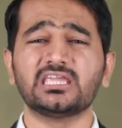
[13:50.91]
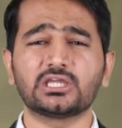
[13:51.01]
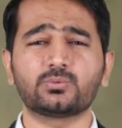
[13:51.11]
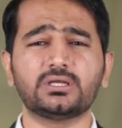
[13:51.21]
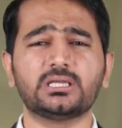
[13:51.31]

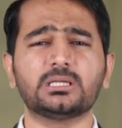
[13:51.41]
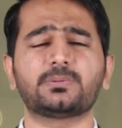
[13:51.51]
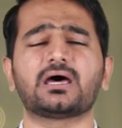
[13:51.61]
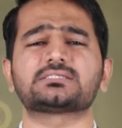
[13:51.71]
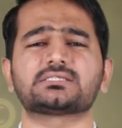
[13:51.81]
equity
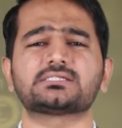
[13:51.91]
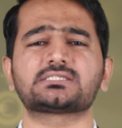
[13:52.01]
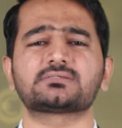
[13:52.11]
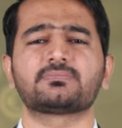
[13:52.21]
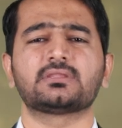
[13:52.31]

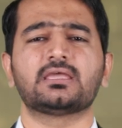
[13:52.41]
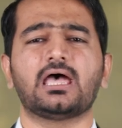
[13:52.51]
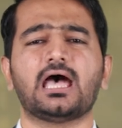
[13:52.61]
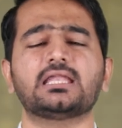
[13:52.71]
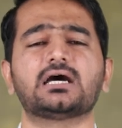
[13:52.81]
prices,
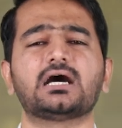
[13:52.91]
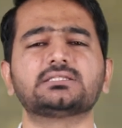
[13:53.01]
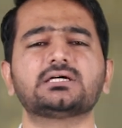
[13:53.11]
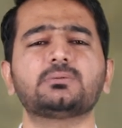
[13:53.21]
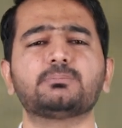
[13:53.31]
and
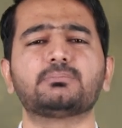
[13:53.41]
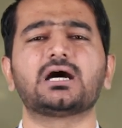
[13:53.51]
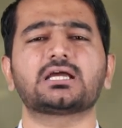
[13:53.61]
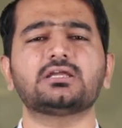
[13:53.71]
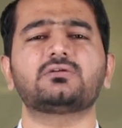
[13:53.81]
other
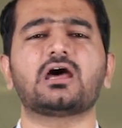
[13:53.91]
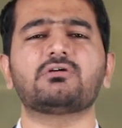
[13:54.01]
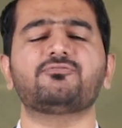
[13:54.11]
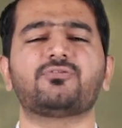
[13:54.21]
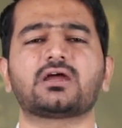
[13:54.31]

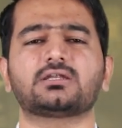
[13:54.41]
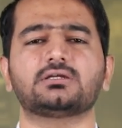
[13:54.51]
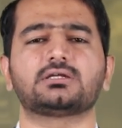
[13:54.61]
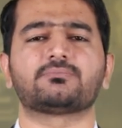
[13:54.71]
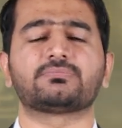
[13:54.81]
market-driven
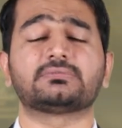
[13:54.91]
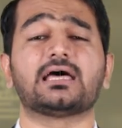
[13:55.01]
factors